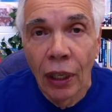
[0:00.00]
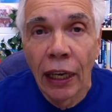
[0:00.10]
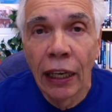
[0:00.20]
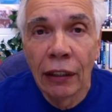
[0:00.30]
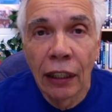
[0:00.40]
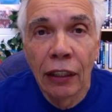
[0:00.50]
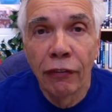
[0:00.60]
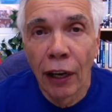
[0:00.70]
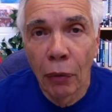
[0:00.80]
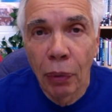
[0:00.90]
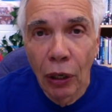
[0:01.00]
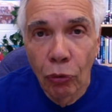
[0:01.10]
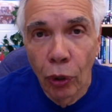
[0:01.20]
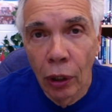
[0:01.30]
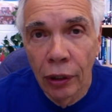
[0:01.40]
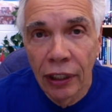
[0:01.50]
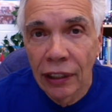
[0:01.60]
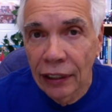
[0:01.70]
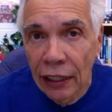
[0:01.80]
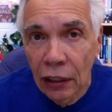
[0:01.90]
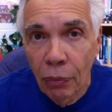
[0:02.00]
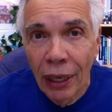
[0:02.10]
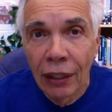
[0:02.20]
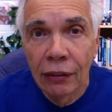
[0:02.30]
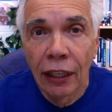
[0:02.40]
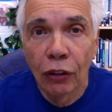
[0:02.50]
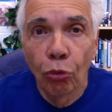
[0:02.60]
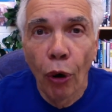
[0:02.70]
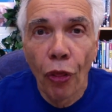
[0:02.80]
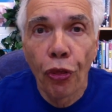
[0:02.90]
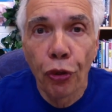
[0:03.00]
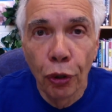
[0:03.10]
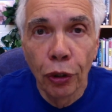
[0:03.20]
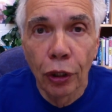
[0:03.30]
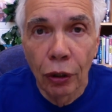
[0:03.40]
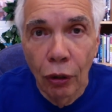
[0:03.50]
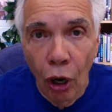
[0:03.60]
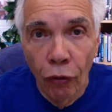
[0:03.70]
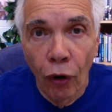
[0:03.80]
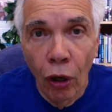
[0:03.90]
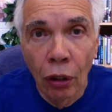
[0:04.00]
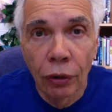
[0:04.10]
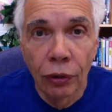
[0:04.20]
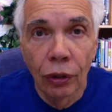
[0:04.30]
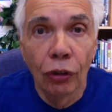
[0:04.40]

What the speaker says: In the developing world, it is estimated that one-third of all